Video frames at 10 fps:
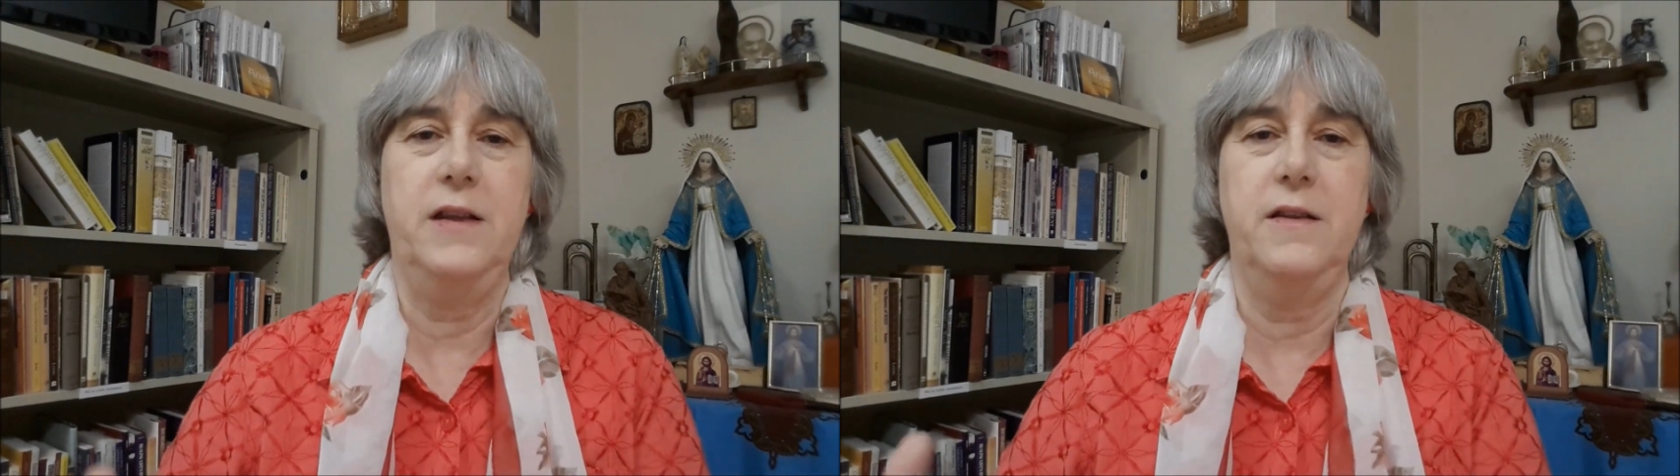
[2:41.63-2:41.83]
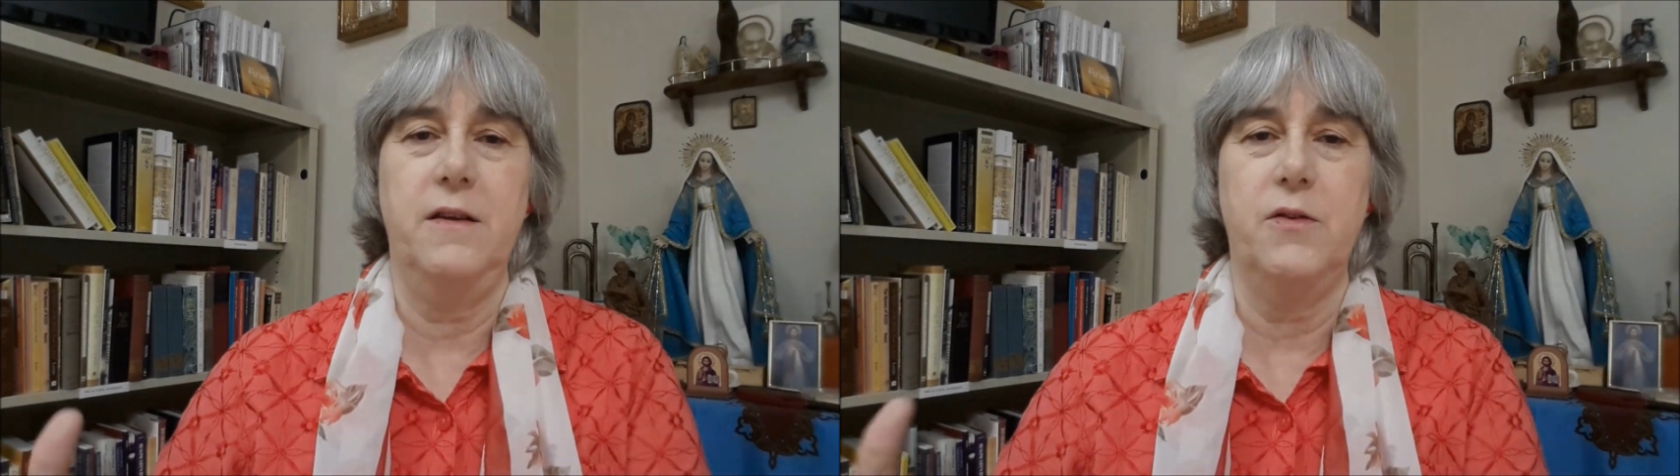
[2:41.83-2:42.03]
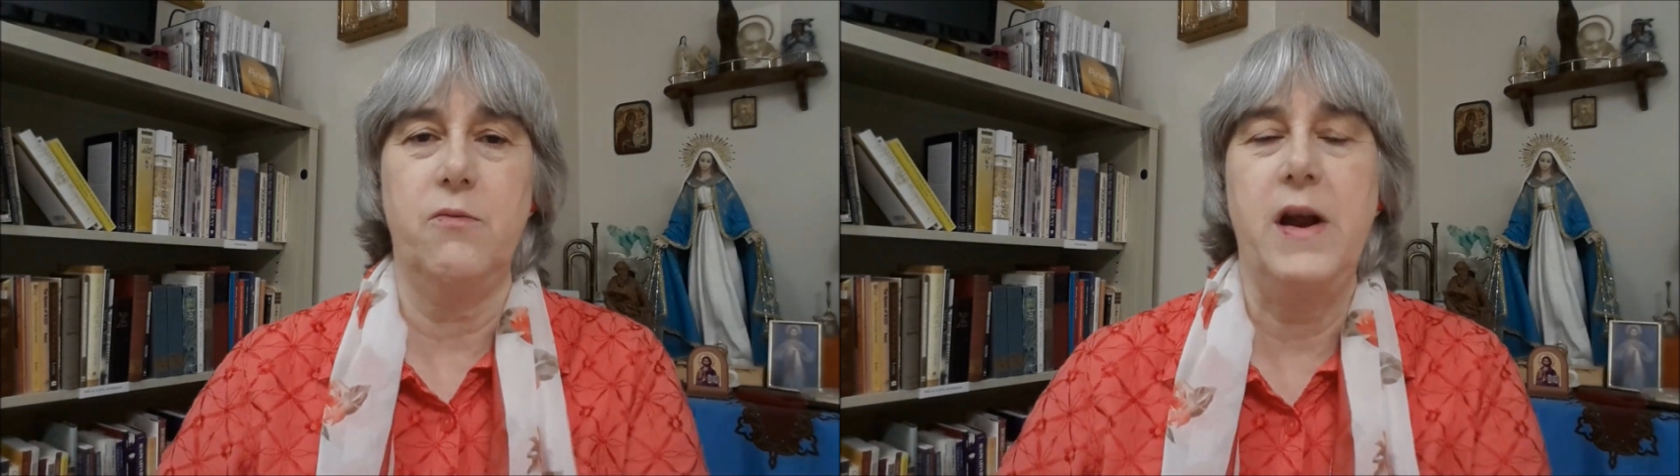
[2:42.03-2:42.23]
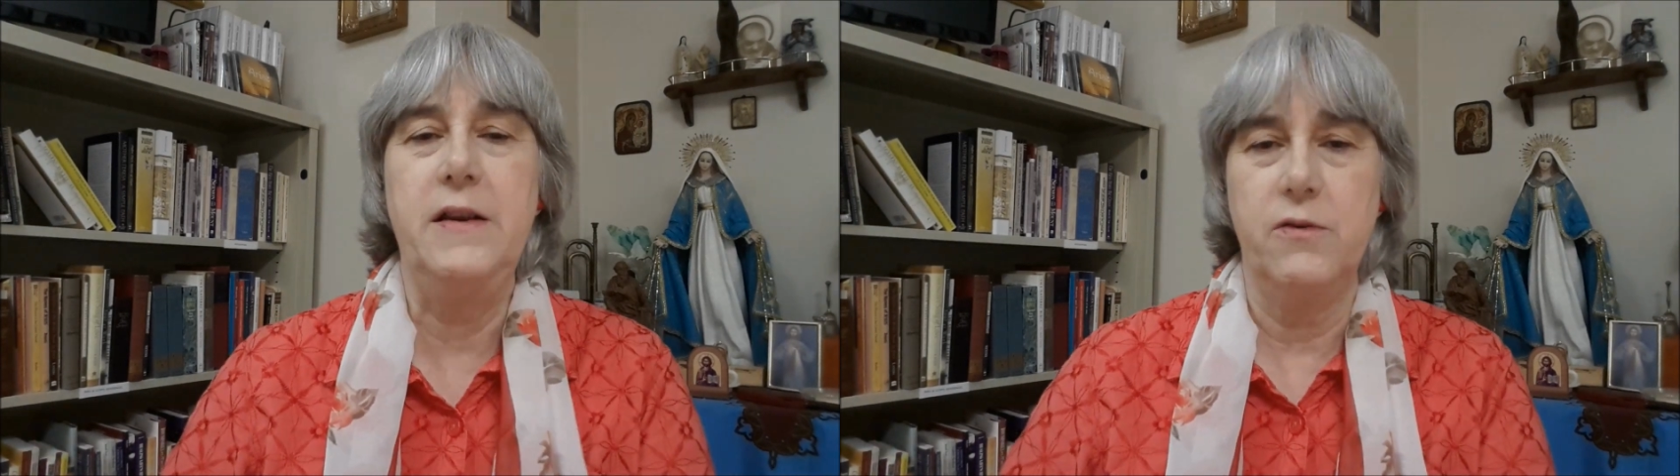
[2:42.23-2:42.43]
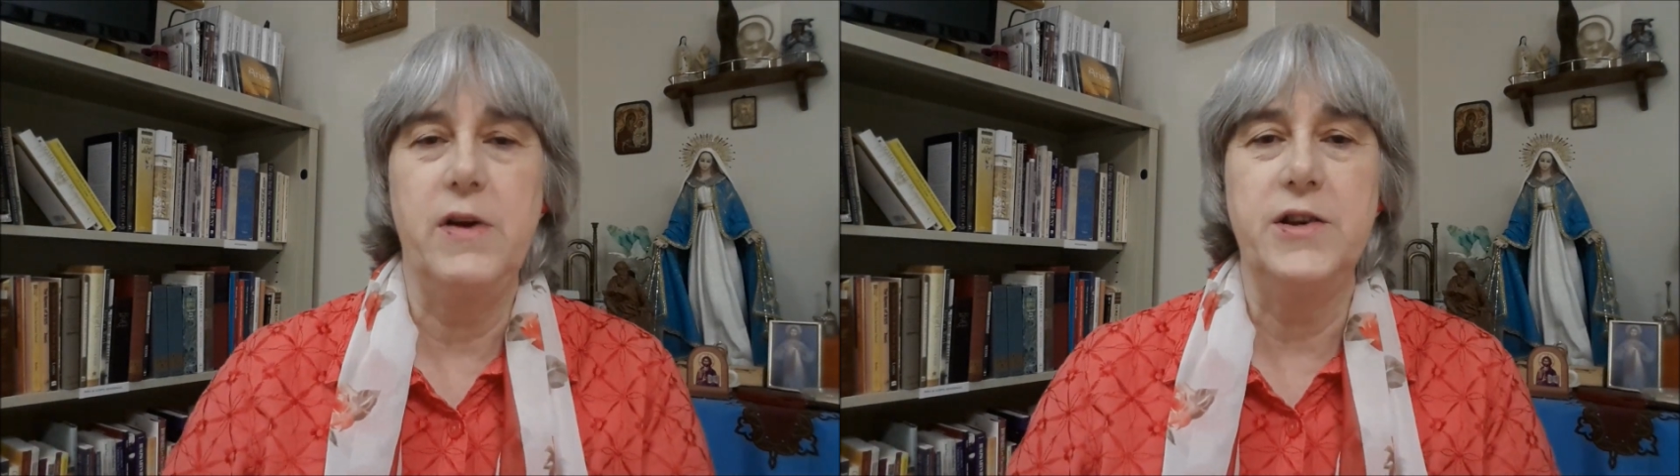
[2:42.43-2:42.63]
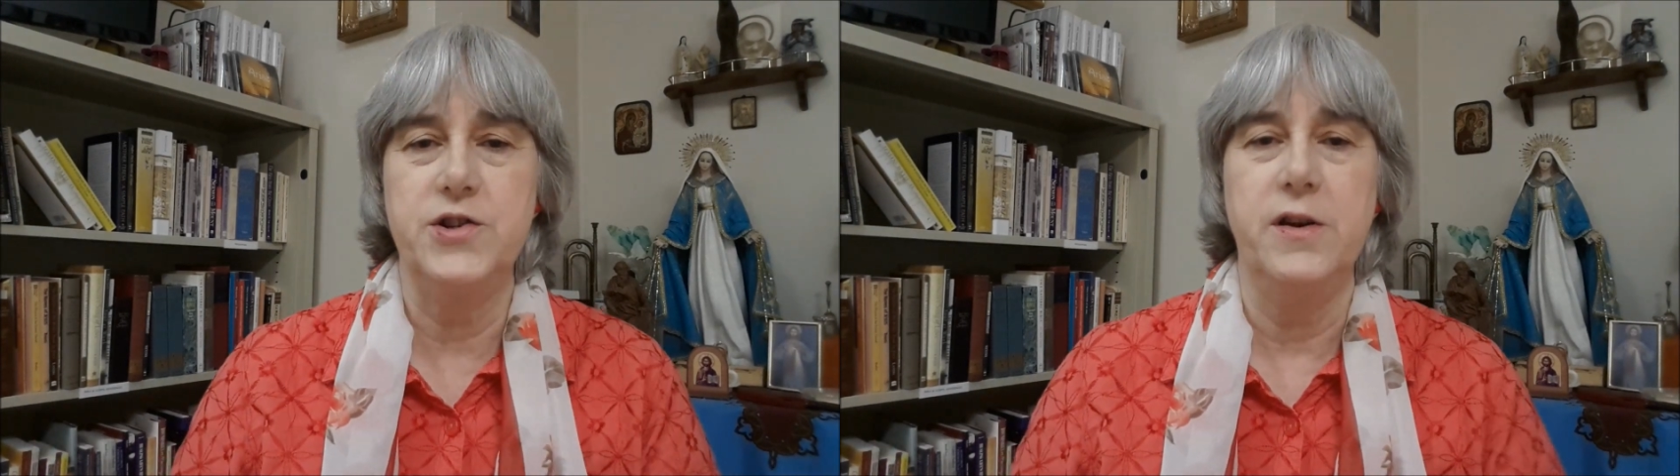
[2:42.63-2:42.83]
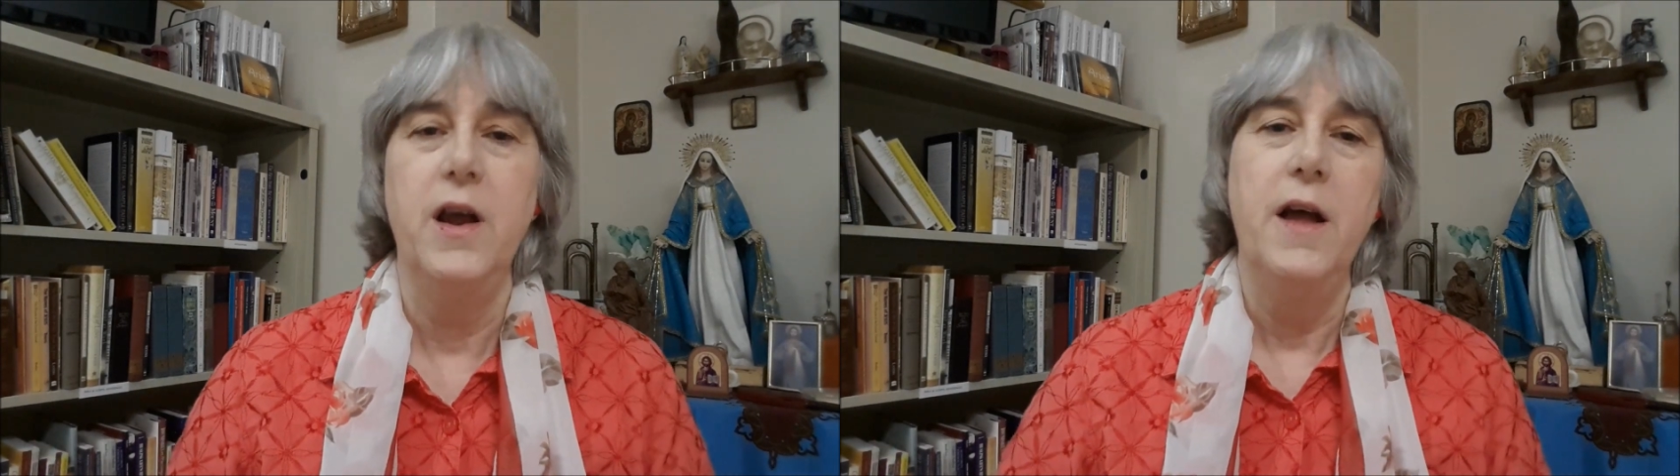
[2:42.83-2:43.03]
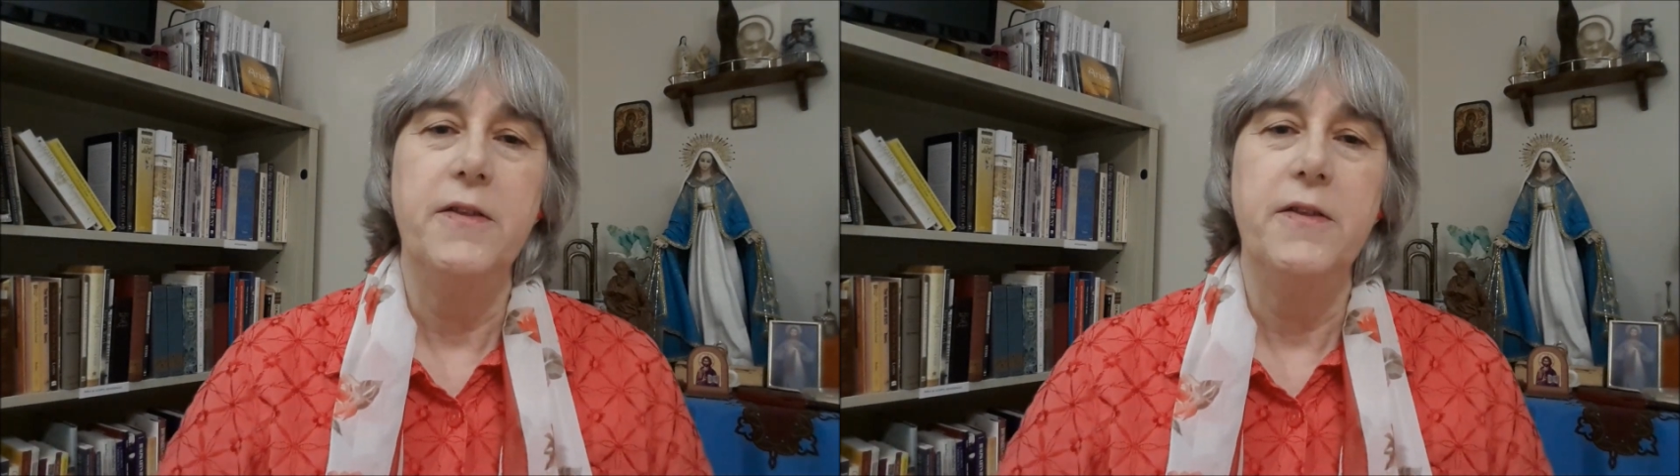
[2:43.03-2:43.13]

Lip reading: in the right direction,